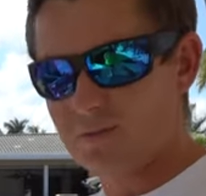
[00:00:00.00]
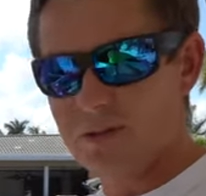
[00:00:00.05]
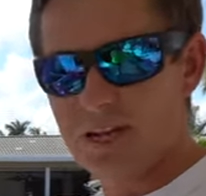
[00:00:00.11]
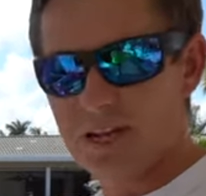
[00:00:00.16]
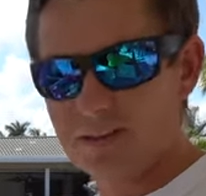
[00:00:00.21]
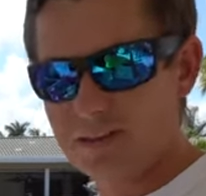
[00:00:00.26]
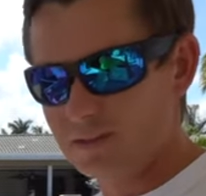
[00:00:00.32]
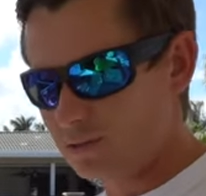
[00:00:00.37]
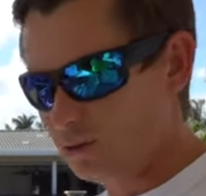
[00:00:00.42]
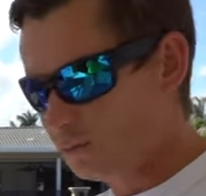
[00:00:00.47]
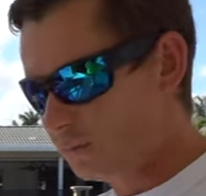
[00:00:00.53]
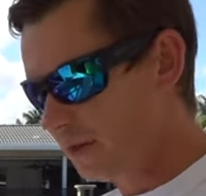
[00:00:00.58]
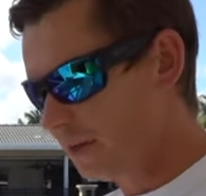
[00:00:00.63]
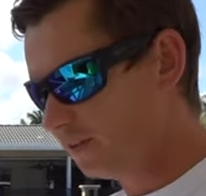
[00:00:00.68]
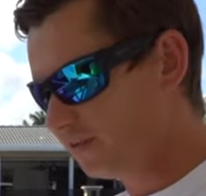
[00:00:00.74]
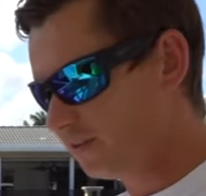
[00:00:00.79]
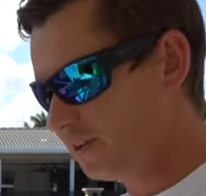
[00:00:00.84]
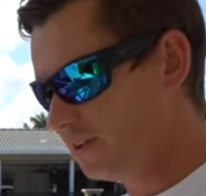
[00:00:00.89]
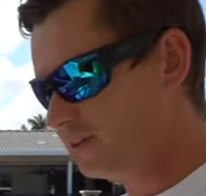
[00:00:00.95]
We got the 2
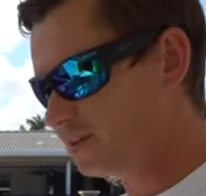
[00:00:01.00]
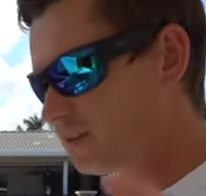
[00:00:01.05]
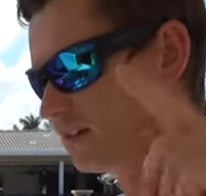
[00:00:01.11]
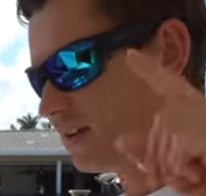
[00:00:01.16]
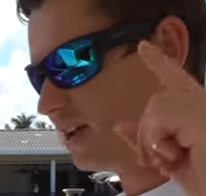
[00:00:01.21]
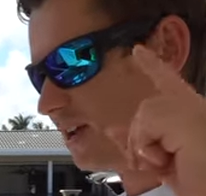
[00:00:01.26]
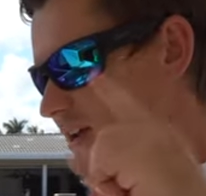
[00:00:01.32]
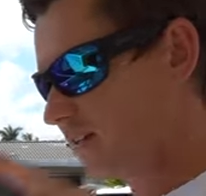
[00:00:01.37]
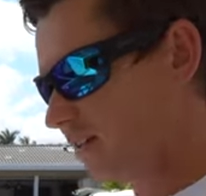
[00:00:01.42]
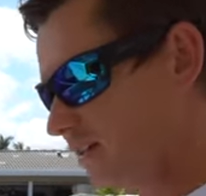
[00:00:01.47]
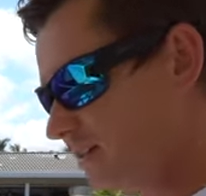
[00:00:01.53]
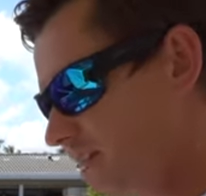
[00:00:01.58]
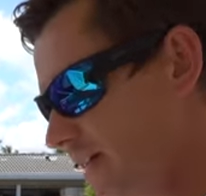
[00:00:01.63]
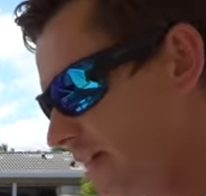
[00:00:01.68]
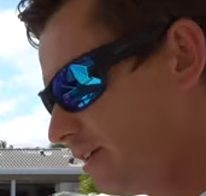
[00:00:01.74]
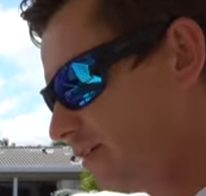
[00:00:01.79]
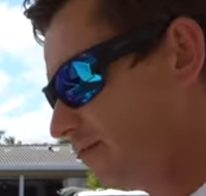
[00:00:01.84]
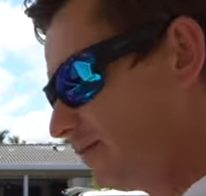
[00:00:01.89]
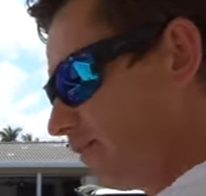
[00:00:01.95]
pec fins, the tail